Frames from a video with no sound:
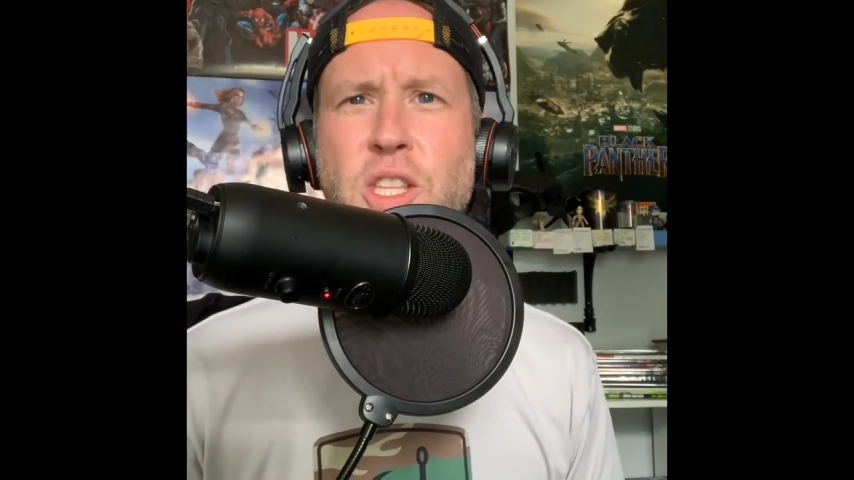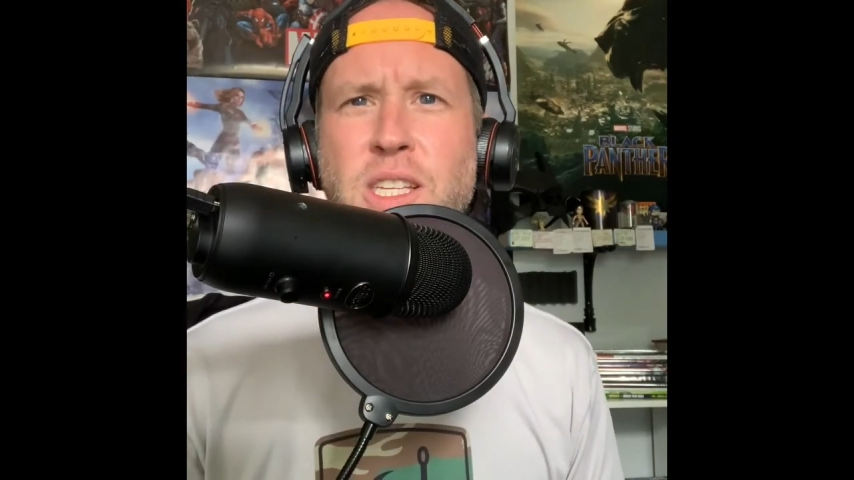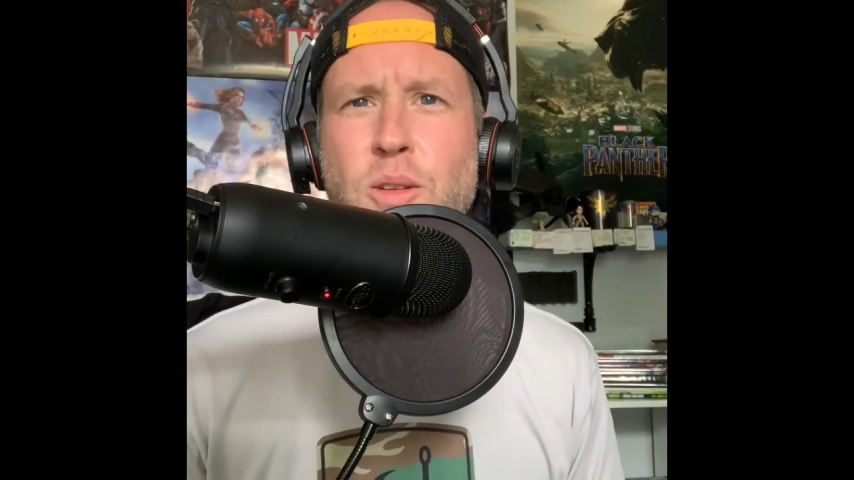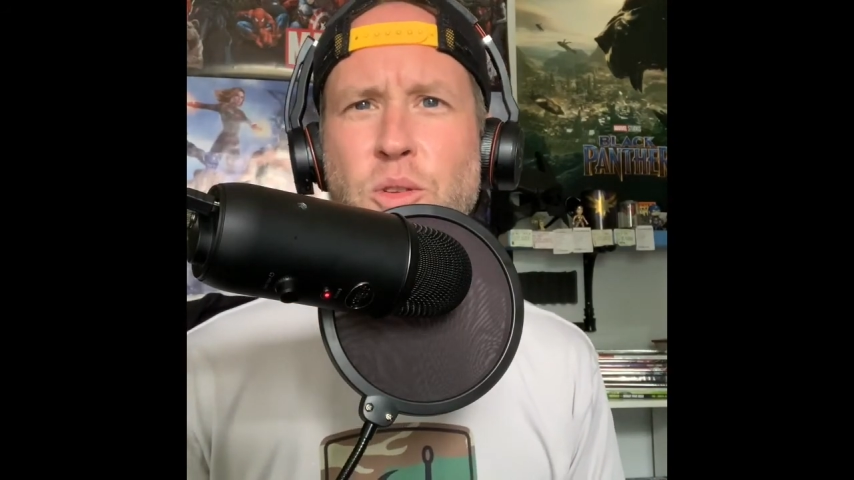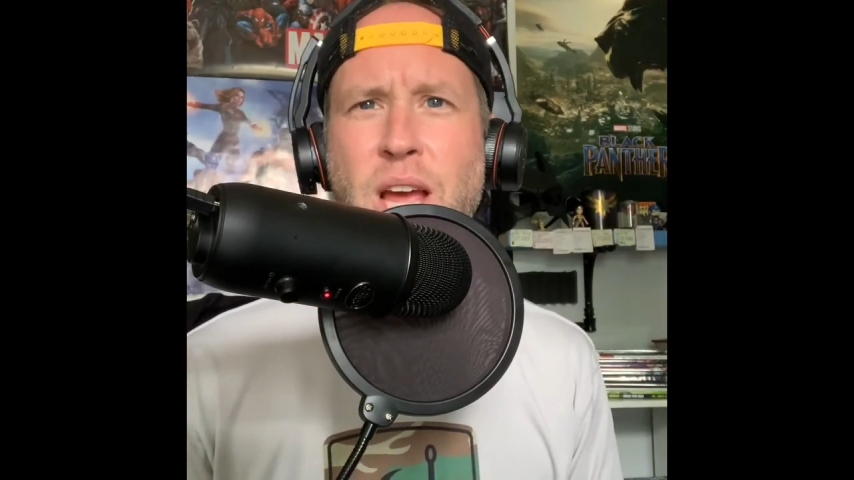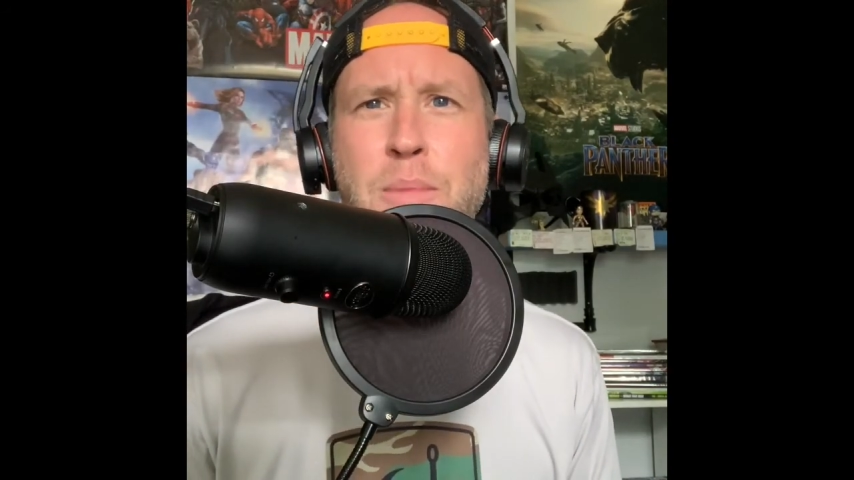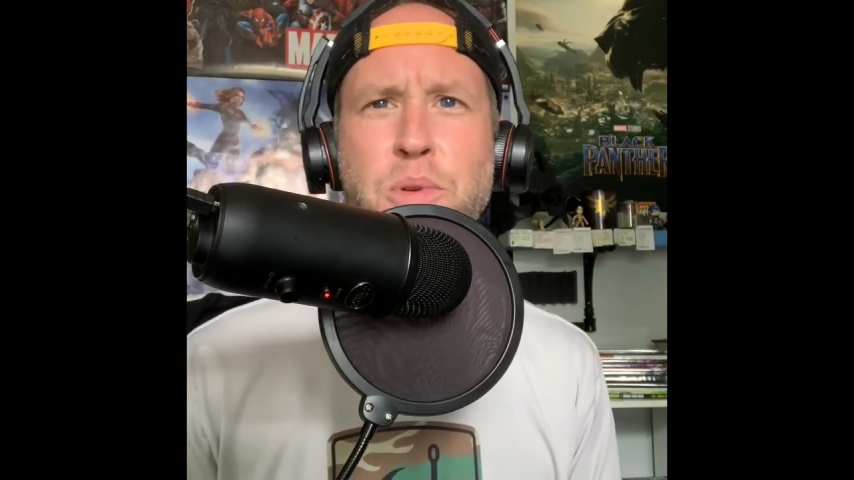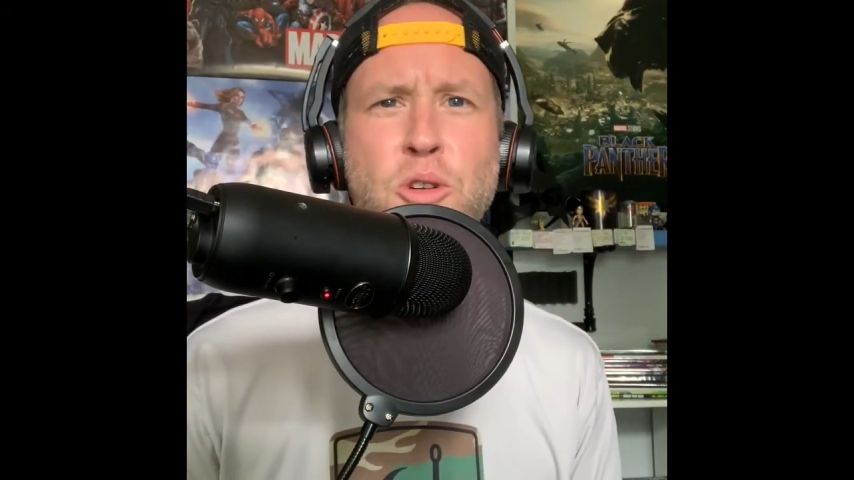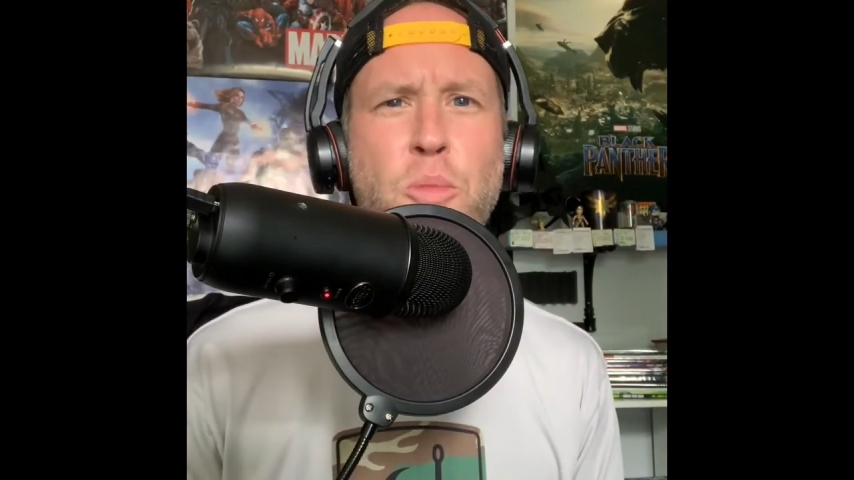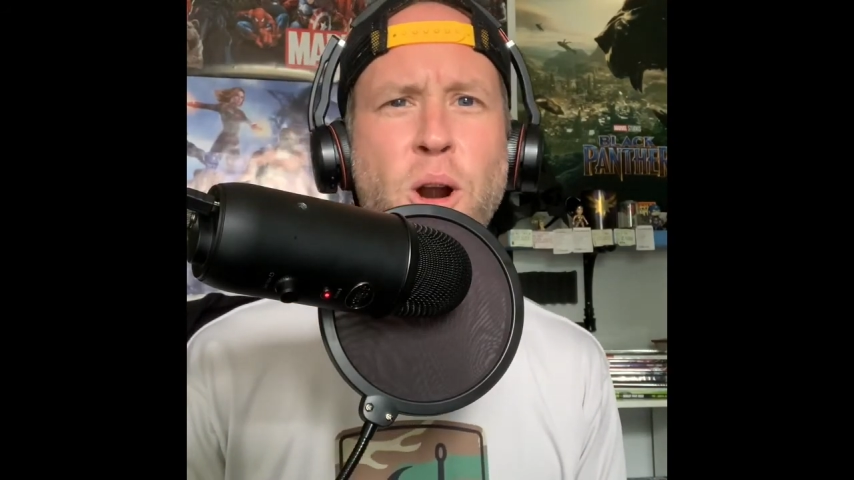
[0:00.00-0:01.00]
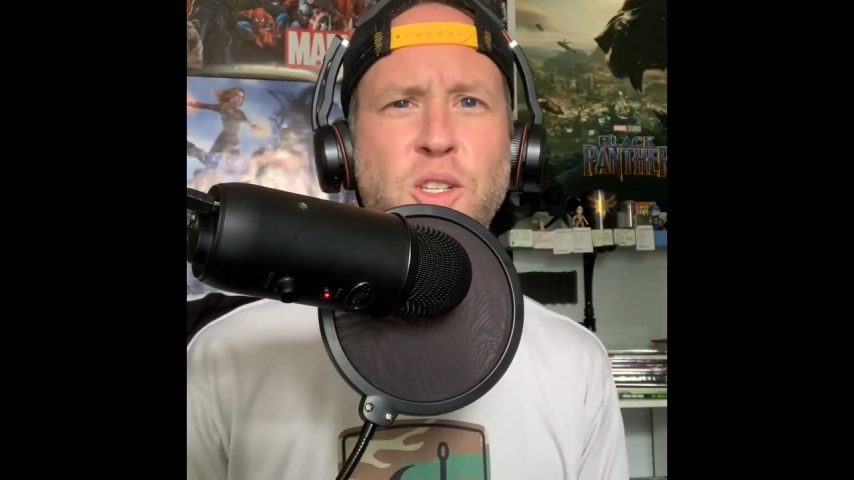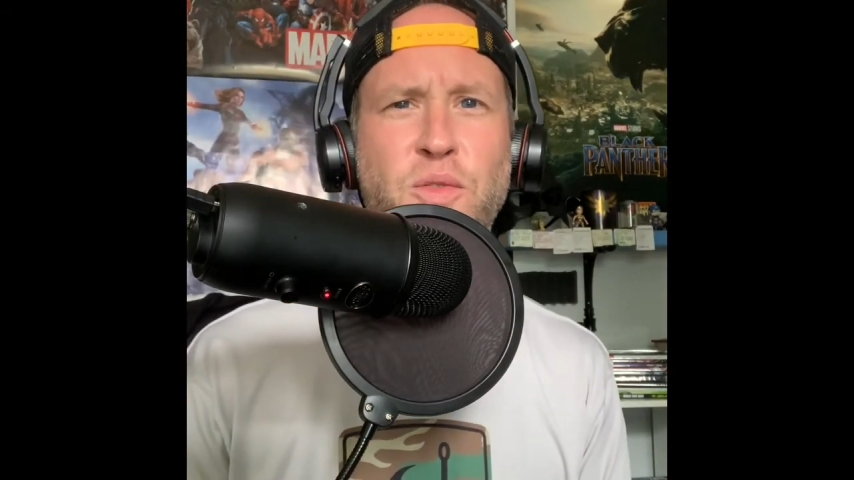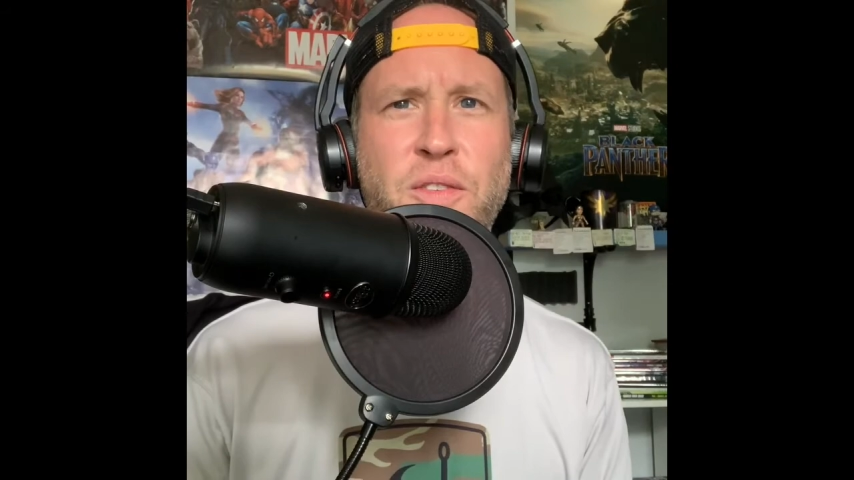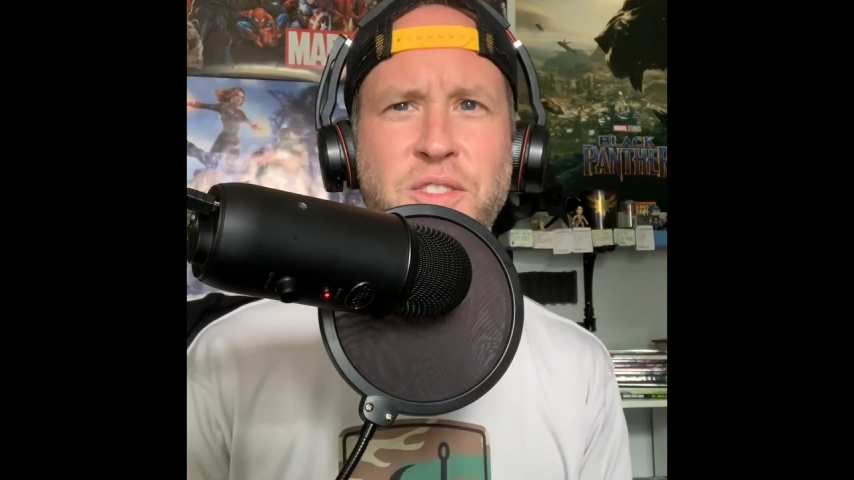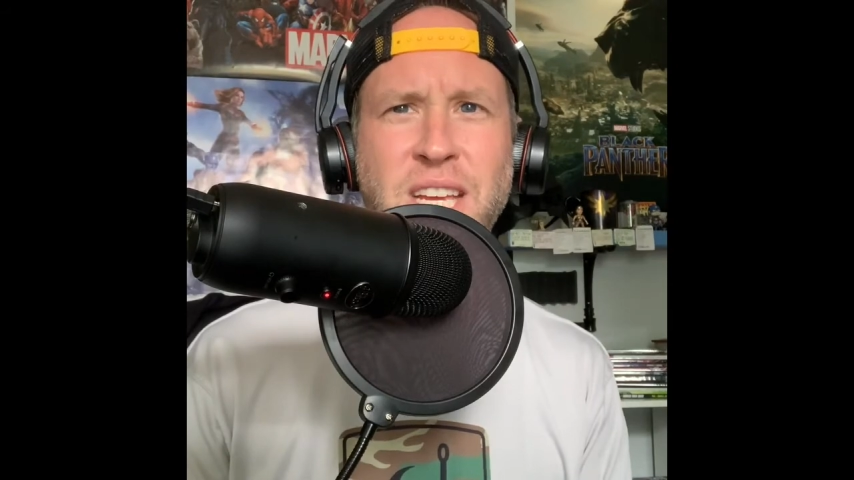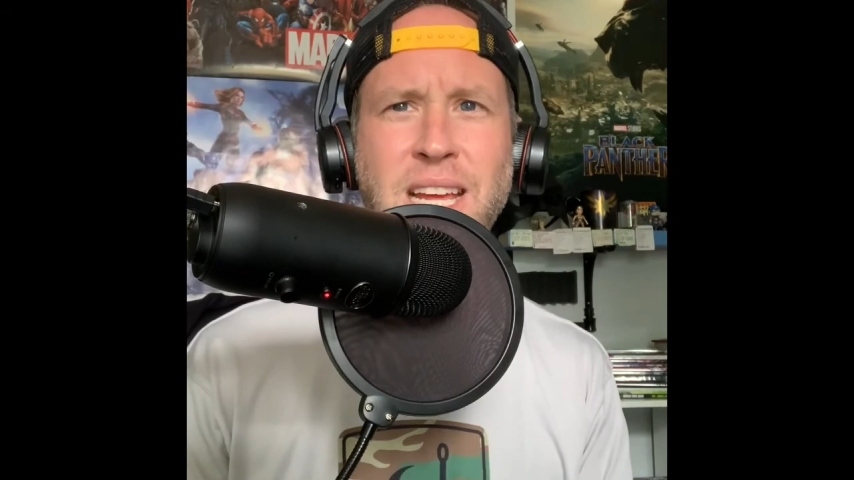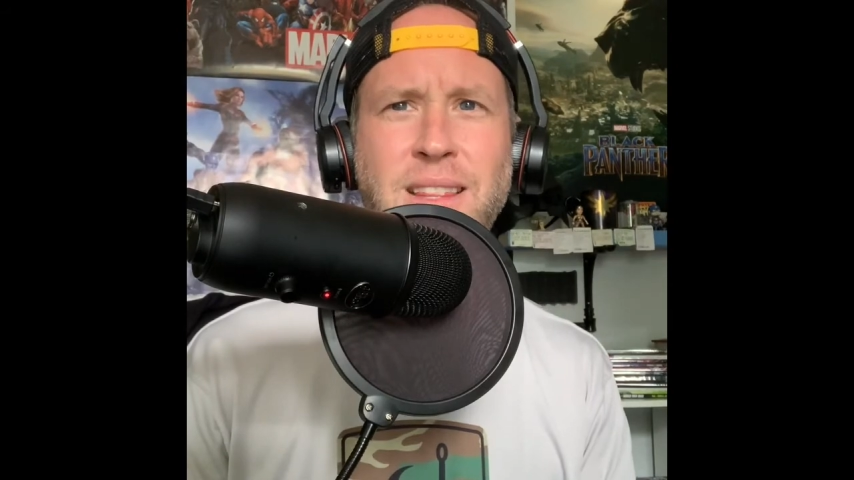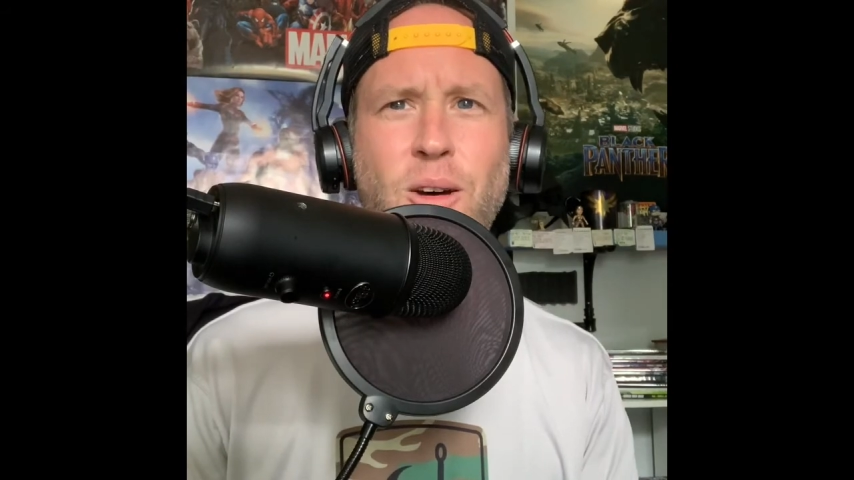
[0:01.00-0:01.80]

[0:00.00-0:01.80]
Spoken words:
this will debut March 15th